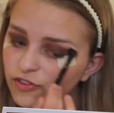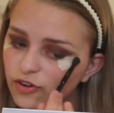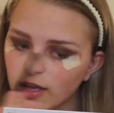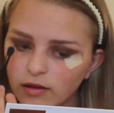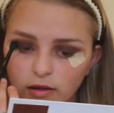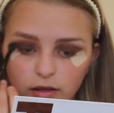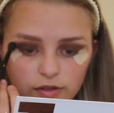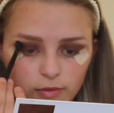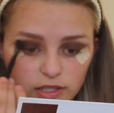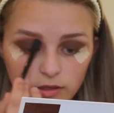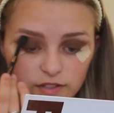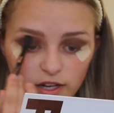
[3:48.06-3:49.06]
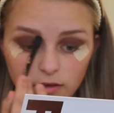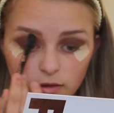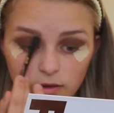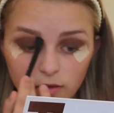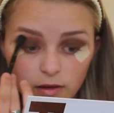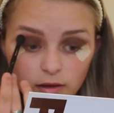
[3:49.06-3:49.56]
be properly
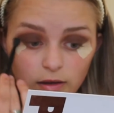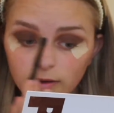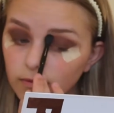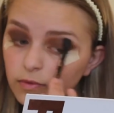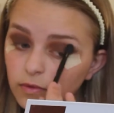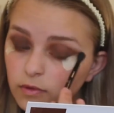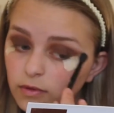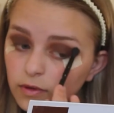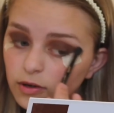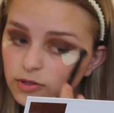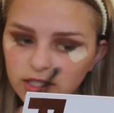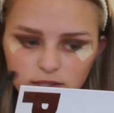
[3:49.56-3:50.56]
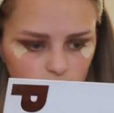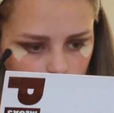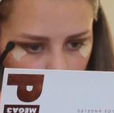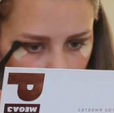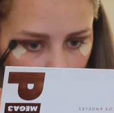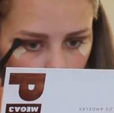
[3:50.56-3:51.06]
representative of America like
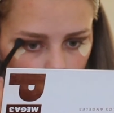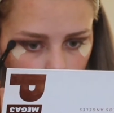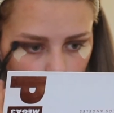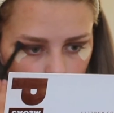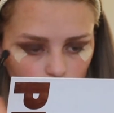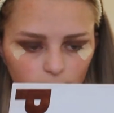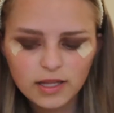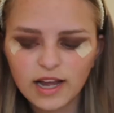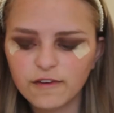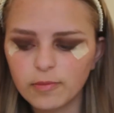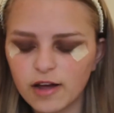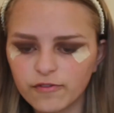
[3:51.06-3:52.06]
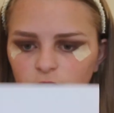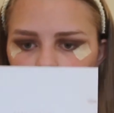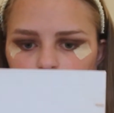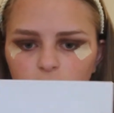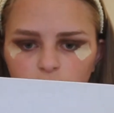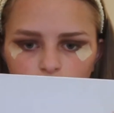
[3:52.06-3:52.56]
you should be. America,
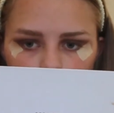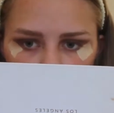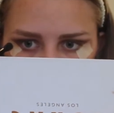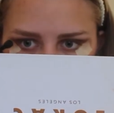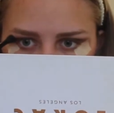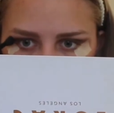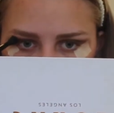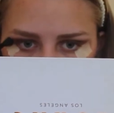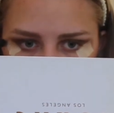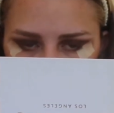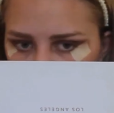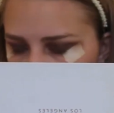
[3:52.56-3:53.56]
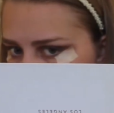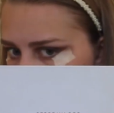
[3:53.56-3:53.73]
everyone, America.